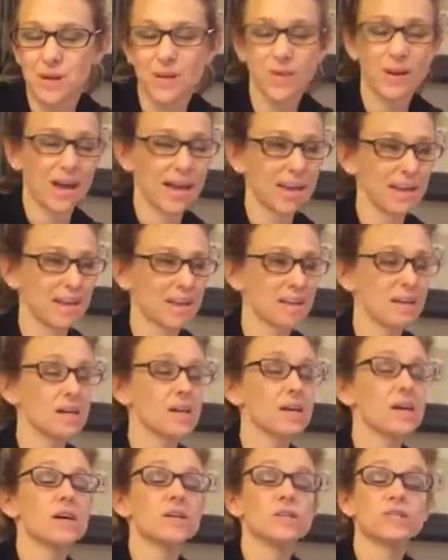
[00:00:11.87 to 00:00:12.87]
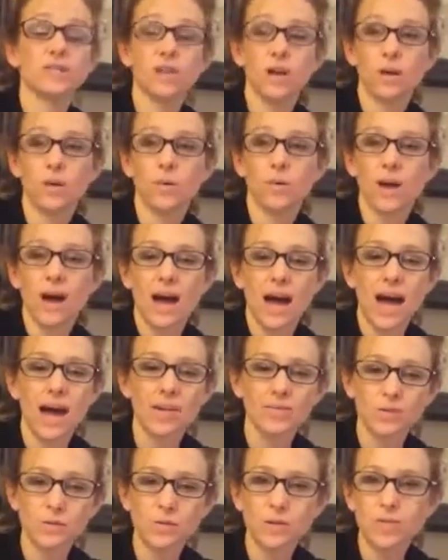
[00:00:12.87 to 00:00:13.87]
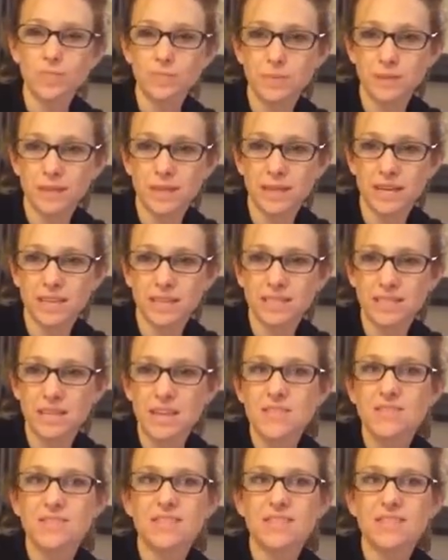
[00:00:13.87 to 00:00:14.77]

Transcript: Okay, so after we've planned,